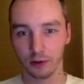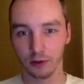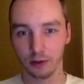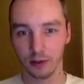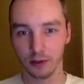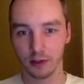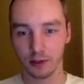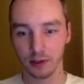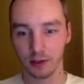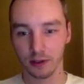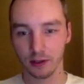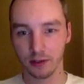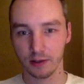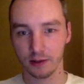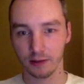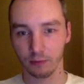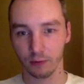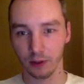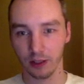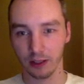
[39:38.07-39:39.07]
these
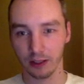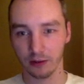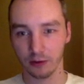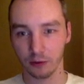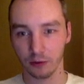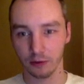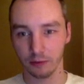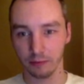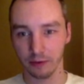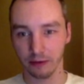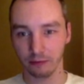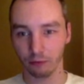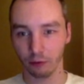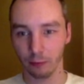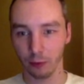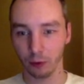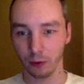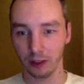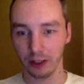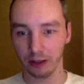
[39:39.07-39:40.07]
guys if we can get two of them
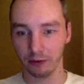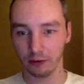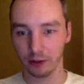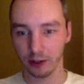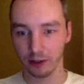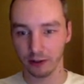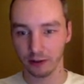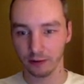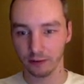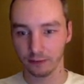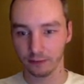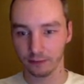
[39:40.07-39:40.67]
remotely near each other.